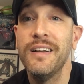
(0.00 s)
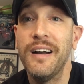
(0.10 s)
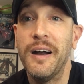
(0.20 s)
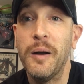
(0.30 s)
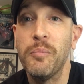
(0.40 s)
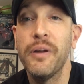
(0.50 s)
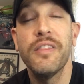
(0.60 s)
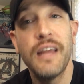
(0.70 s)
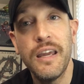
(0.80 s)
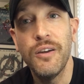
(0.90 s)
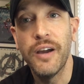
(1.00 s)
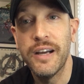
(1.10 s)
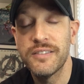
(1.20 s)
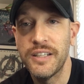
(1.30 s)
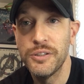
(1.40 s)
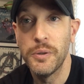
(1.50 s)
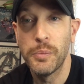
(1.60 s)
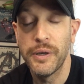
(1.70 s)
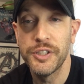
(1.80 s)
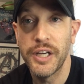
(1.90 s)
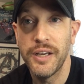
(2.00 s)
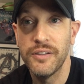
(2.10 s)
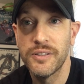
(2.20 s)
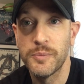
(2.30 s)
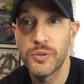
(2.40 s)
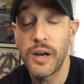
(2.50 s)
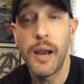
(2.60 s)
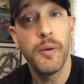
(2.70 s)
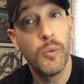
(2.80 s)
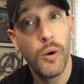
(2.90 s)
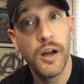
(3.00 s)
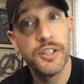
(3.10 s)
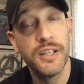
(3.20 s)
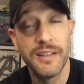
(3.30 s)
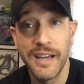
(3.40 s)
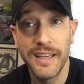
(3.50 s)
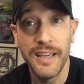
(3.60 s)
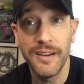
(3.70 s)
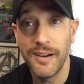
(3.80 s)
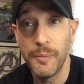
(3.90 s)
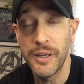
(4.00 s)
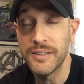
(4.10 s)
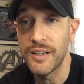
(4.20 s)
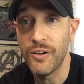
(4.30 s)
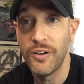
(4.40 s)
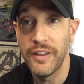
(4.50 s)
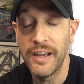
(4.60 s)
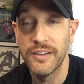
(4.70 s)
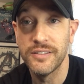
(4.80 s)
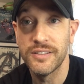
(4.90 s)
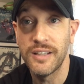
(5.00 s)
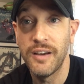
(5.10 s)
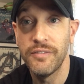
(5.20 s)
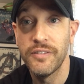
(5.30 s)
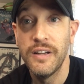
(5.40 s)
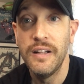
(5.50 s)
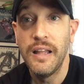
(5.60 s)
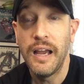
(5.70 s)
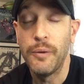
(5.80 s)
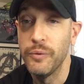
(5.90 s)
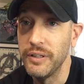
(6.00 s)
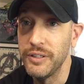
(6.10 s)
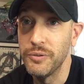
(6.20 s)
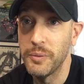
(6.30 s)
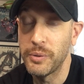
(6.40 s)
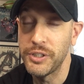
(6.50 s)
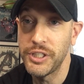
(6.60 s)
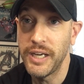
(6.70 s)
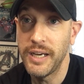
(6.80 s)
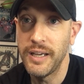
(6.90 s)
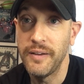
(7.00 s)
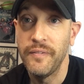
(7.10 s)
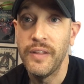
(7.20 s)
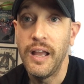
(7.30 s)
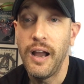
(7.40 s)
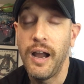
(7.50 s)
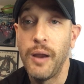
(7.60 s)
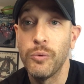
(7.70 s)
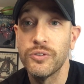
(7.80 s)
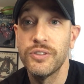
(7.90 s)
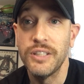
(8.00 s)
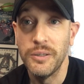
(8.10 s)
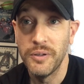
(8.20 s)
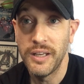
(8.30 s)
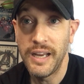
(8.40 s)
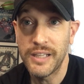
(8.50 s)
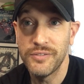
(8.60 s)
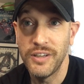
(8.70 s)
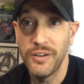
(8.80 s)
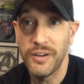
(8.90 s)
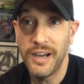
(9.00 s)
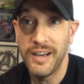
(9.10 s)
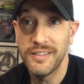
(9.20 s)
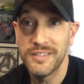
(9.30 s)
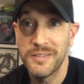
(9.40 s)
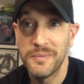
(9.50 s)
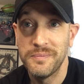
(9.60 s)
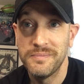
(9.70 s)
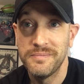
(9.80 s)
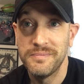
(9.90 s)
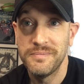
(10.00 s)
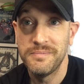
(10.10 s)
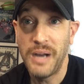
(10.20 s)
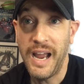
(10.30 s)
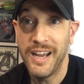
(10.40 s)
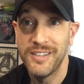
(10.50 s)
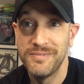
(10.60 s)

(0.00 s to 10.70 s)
But thank you guys. I do appreciate you subscribing, watching, liking, commenting, all that good stuff. I really do appreciate it. I will see you in the next video, guys. Bye.